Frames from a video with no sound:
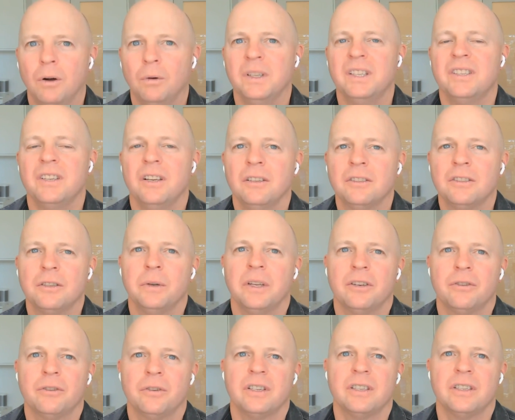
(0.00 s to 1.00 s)
what's also
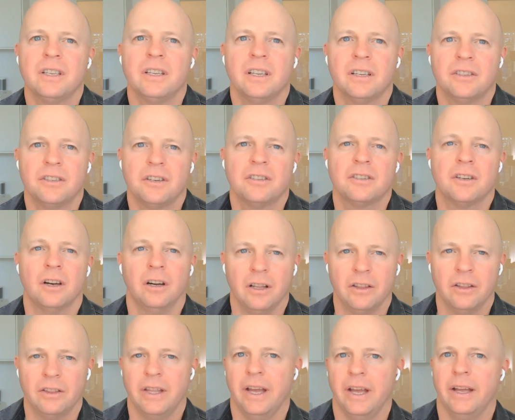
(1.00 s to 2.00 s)
interesting, because you
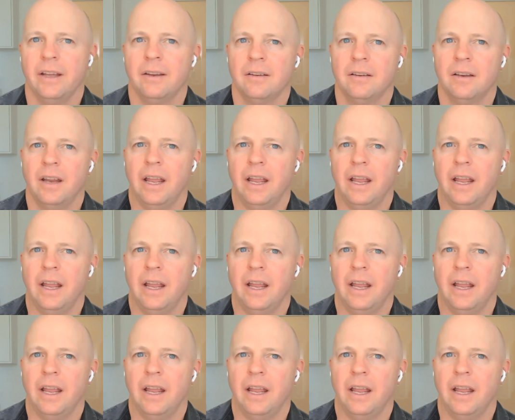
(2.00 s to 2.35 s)
started that